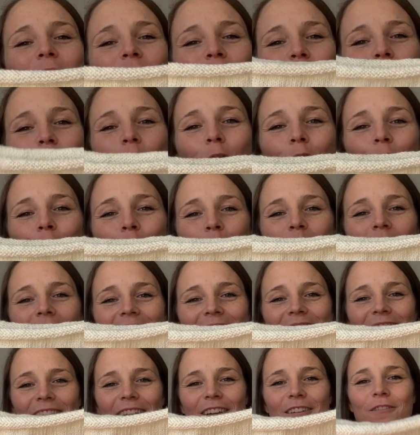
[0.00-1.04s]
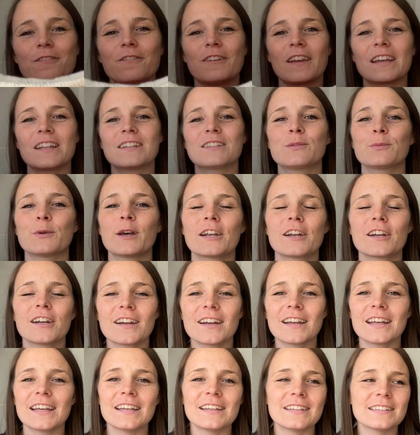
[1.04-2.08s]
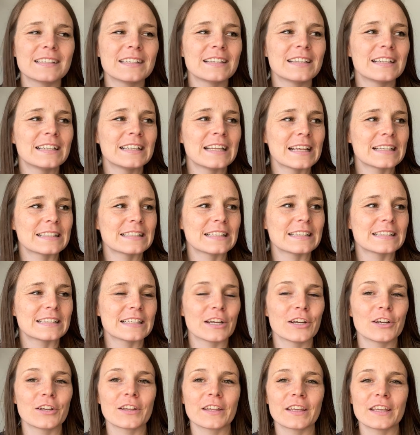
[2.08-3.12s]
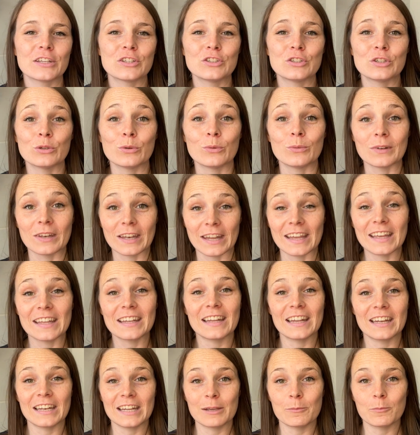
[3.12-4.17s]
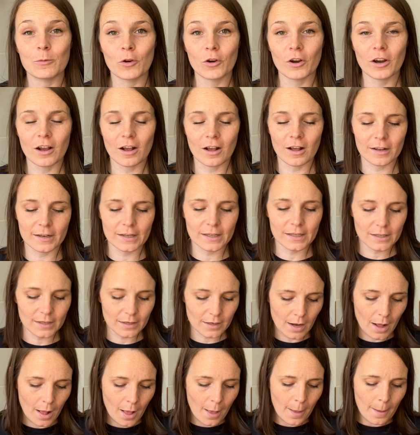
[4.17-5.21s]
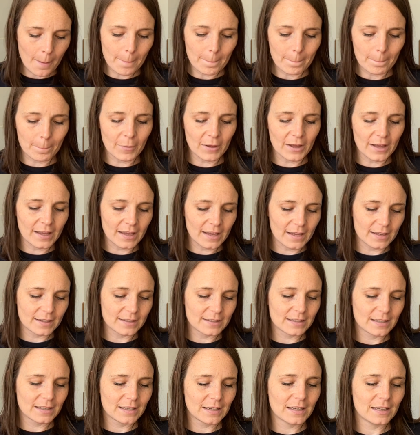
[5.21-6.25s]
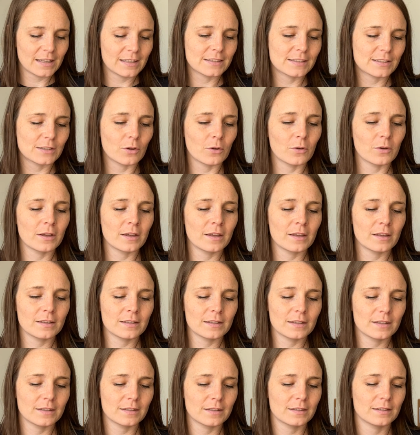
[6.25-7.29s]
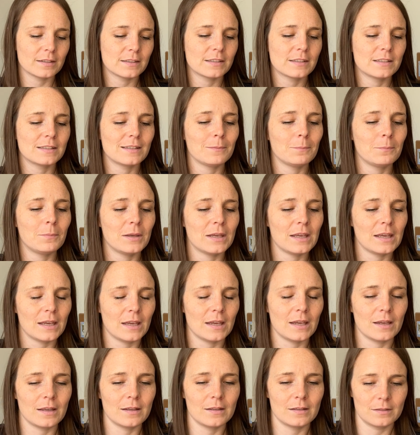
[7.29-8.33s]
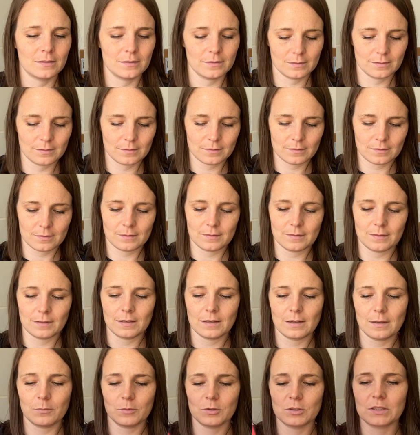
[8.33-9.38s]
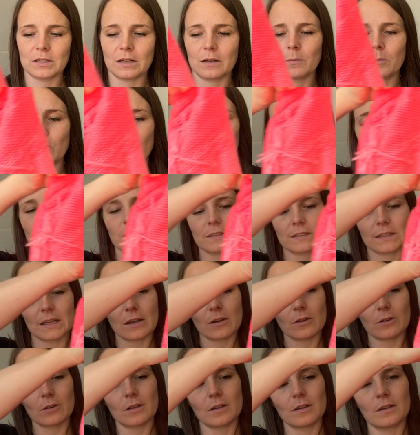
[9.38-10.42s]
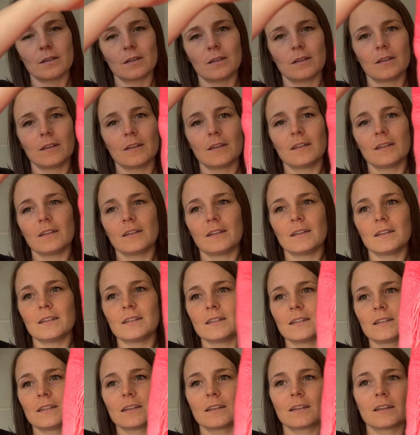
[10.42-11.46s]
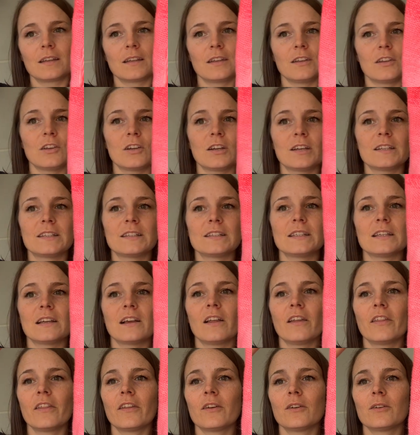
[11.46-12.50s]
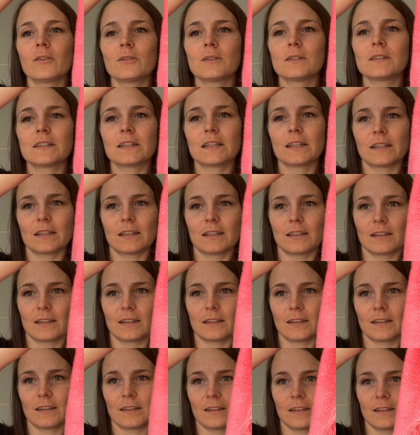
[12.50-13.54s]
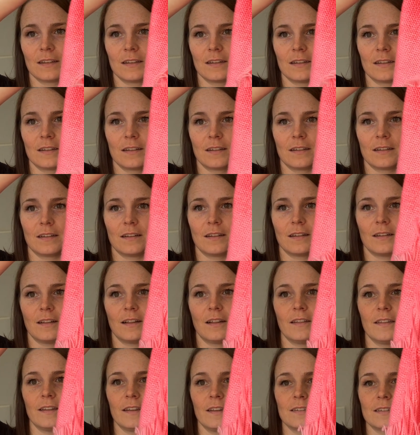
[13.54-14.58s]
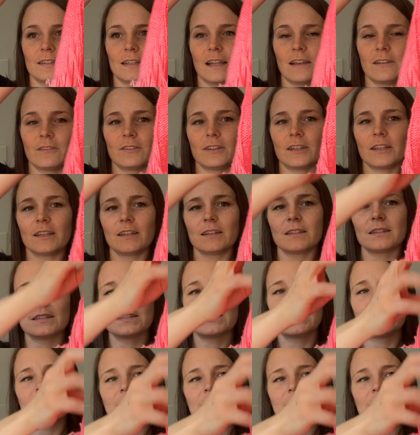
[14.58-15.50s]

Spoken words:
goal for my neon fade sweater isn't necessarily to knit anymore on it, but it's going to be, I'm just gonna pull this out. Can you guys see all those? All these lovelies?